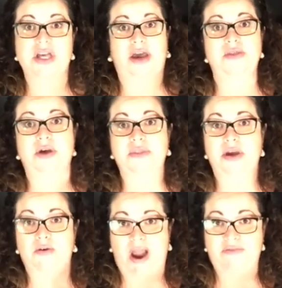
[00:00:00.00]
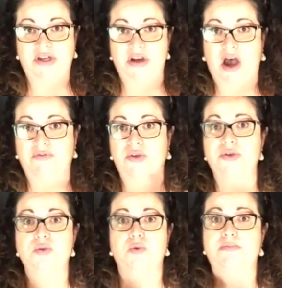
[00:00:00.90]
I thought that graphic
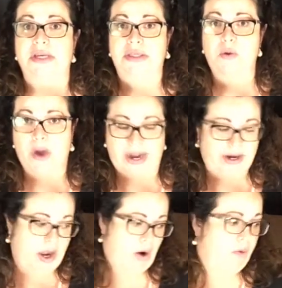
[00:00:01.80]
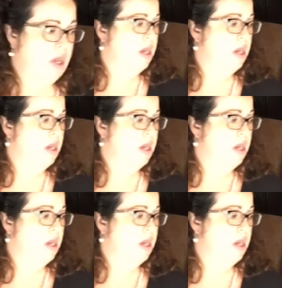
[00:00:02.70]
novels would be the way to go.